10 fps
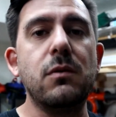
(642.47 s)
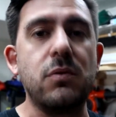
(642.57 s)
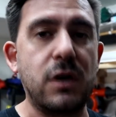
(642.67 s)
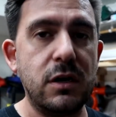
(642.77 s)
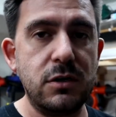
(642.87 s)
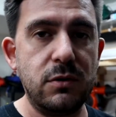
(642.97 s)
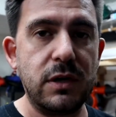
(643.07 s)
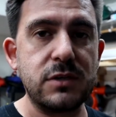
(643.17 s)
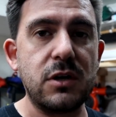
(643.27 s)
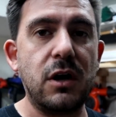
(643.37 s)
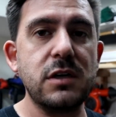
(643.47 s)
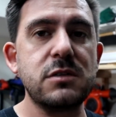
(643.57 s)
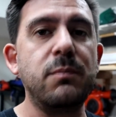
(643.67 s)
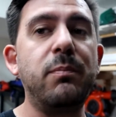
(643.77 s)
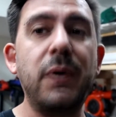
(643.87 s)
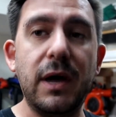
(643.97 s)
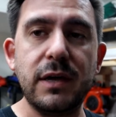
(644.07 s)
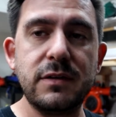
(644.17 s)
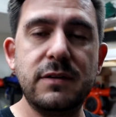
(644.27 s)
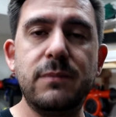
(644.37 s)
We're going to do an exhaust,
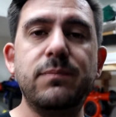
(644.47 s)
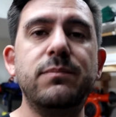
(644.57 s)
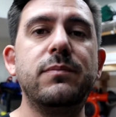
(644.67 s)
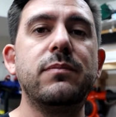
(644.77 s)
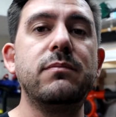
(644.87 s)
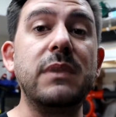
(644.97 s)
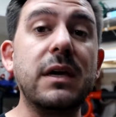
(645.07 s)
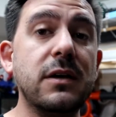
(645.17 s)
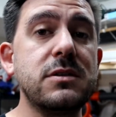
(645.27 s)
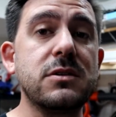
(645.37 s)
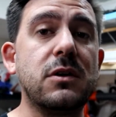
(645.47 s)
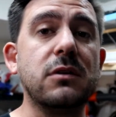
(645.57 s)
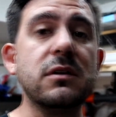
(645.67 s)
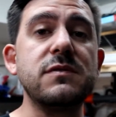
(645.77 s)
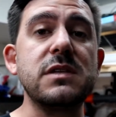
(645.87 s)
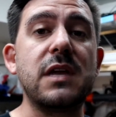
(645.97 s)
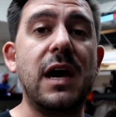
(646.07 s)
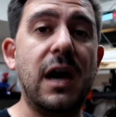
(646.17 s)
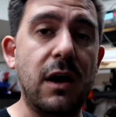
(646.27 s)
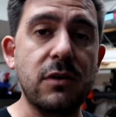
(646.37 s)
but because this car lives at the
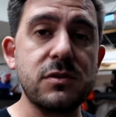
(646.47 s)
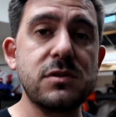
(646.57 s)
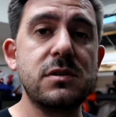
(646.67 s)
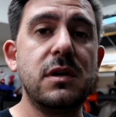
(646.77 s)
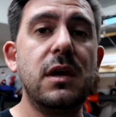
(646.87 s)
house,